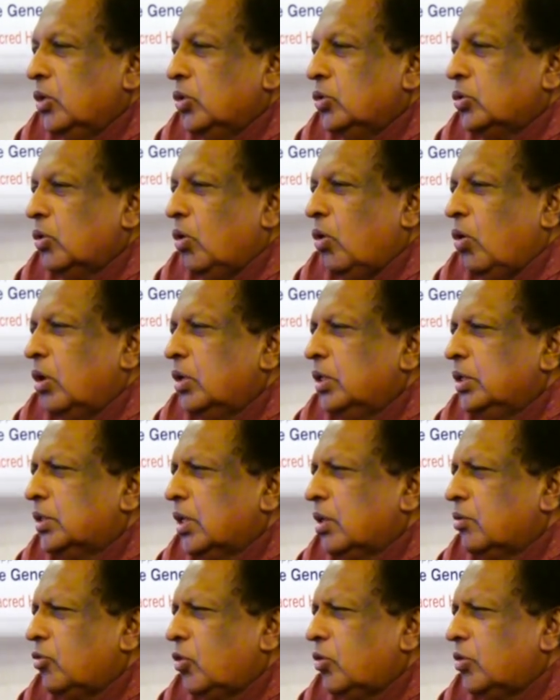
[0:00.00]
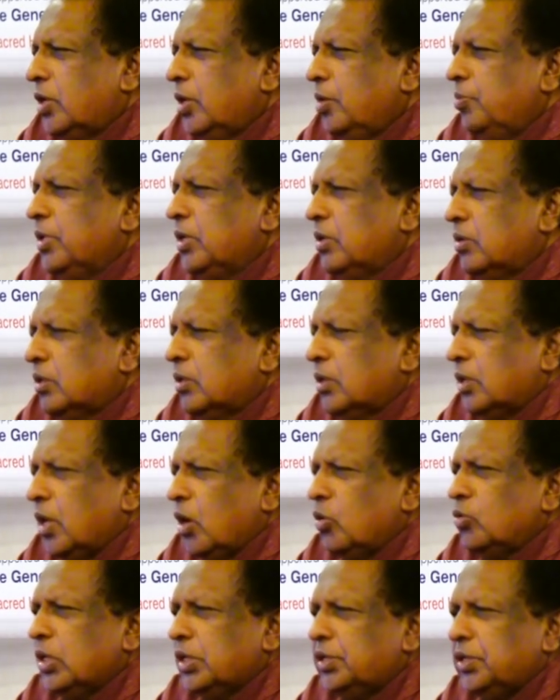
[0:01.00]
So all these have already been,
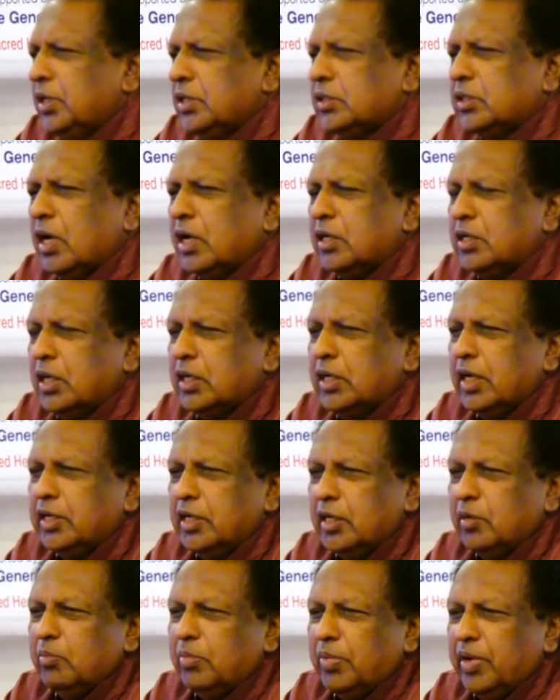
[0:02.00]
now that he has started getting